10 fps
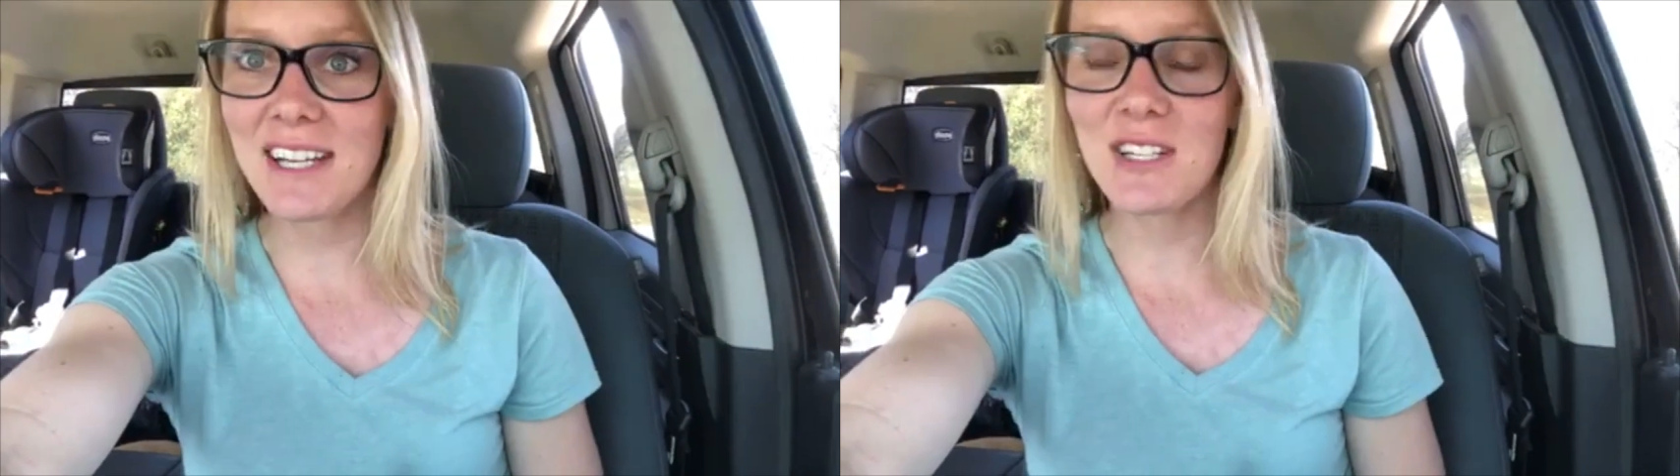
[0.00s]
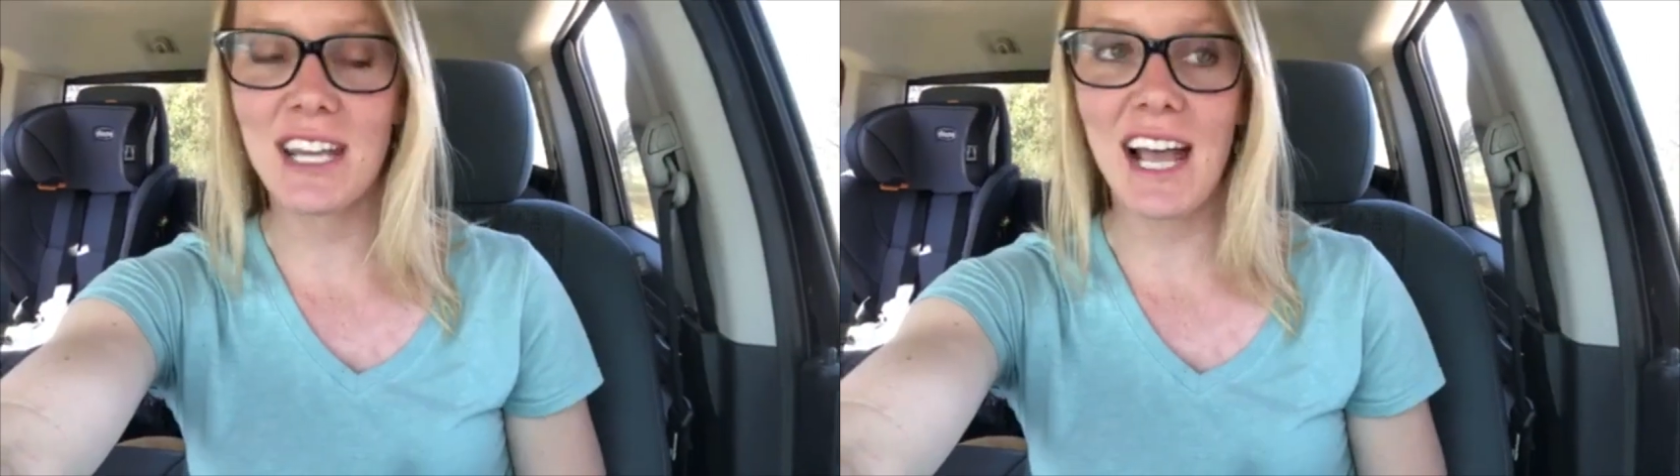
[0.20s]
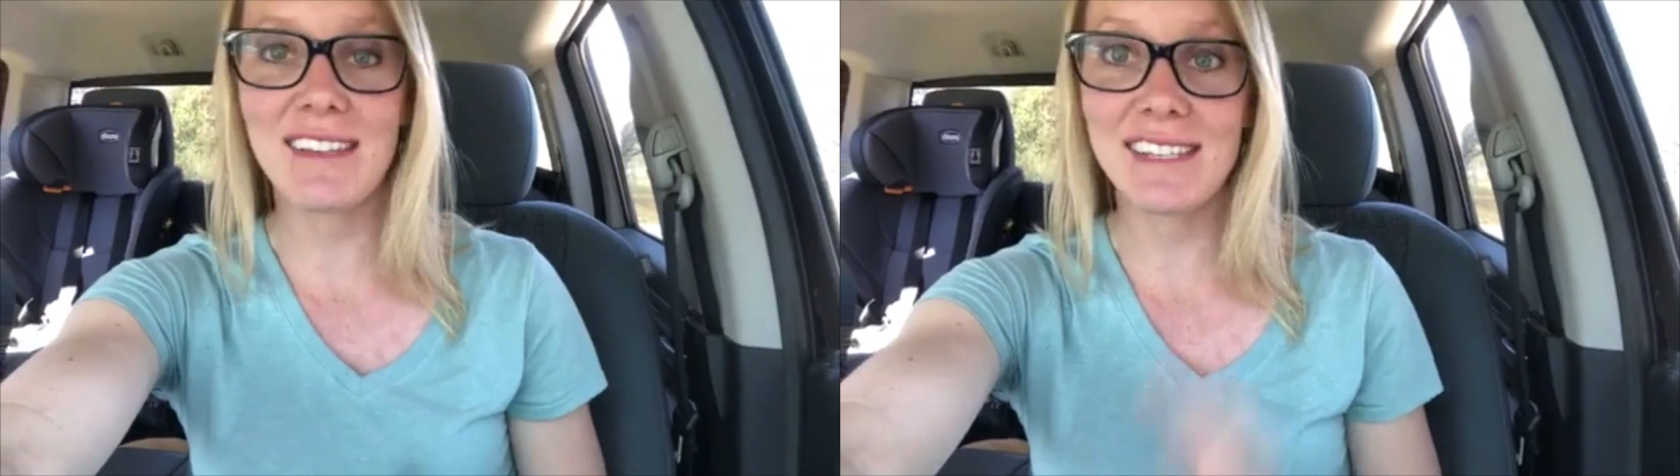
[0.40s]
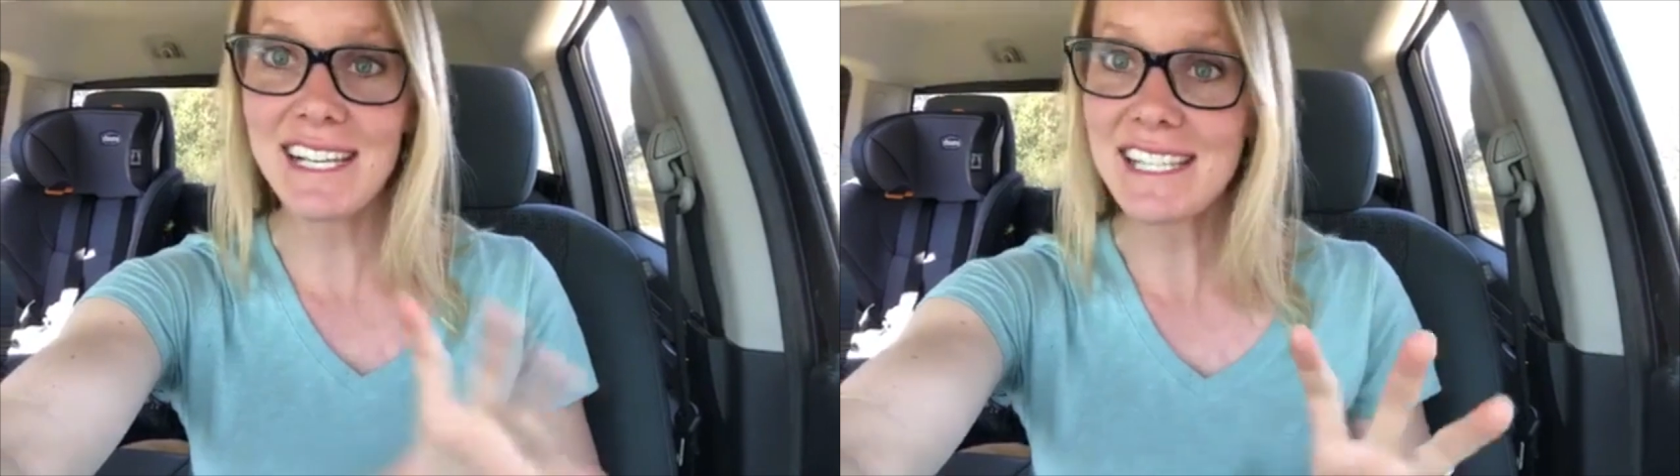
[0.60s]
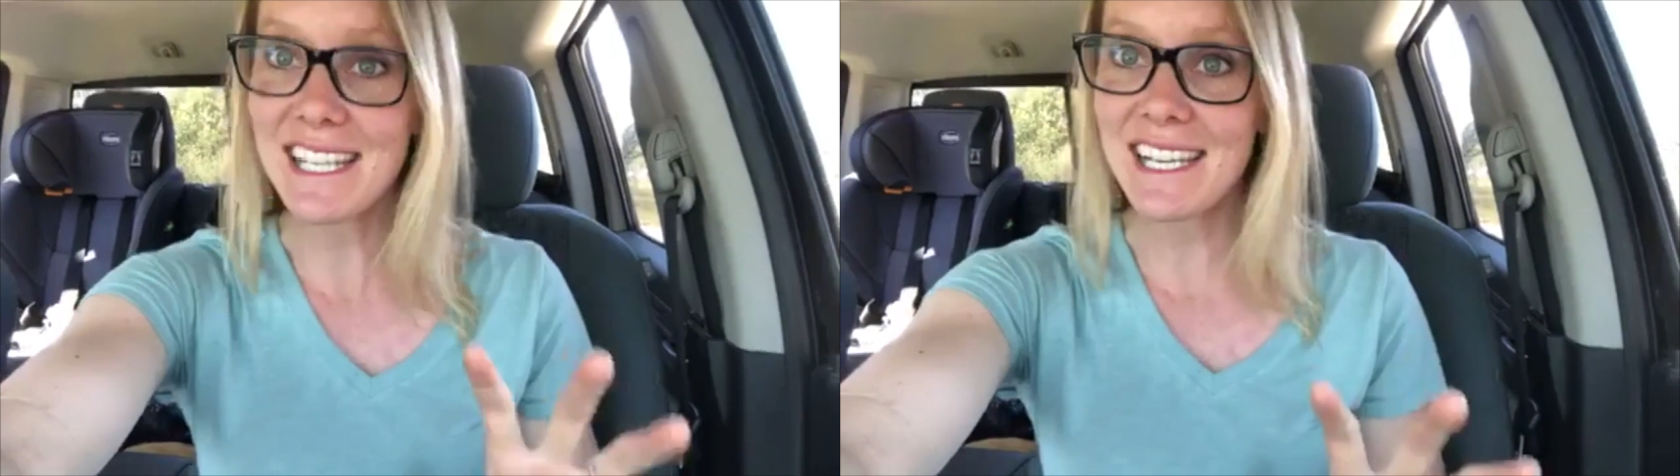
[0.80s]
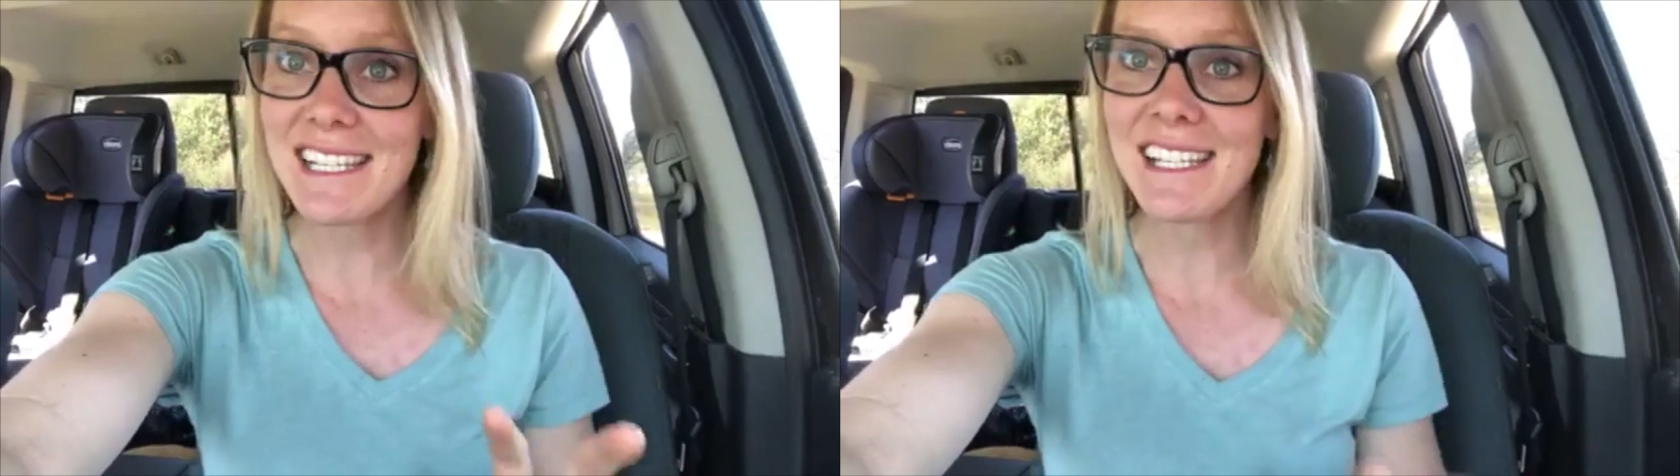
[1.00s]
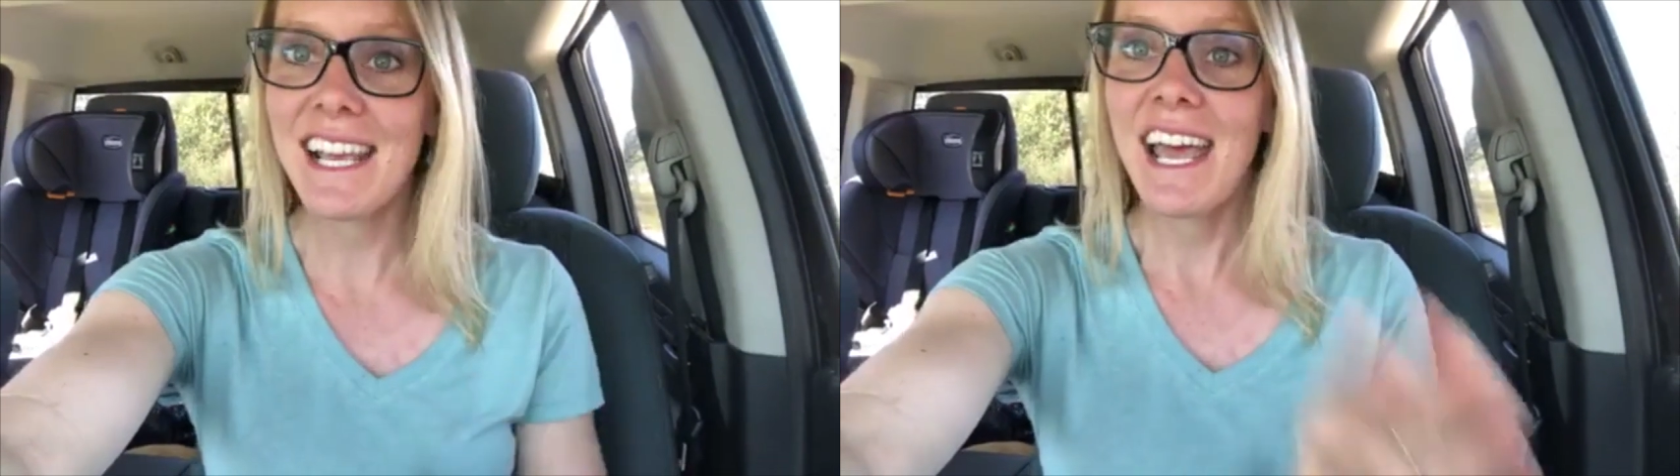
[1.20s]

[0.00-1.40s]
She had 6 kids